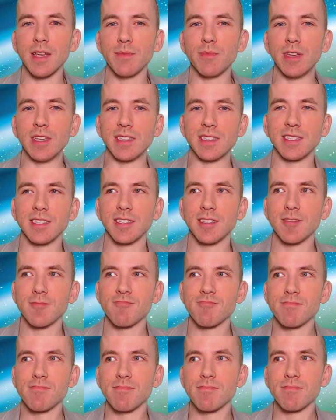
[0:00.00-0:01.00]
is
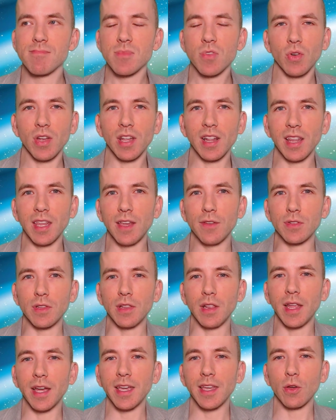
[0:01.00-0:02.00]
well, it leaves
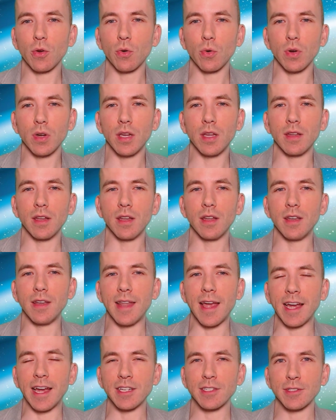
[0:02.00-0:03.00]
Litecoin and
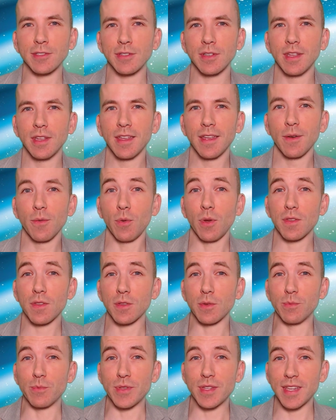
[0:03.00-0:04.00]
Dash with
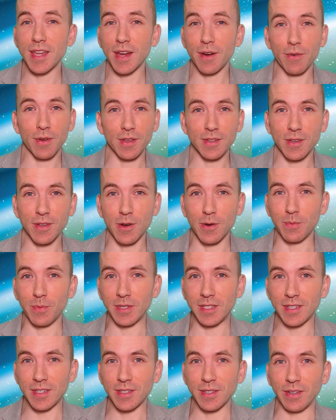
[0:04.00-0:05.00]
some serious
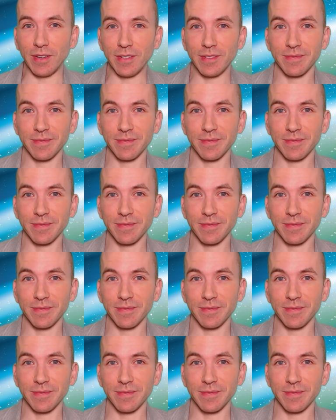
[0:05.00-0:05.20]
competition.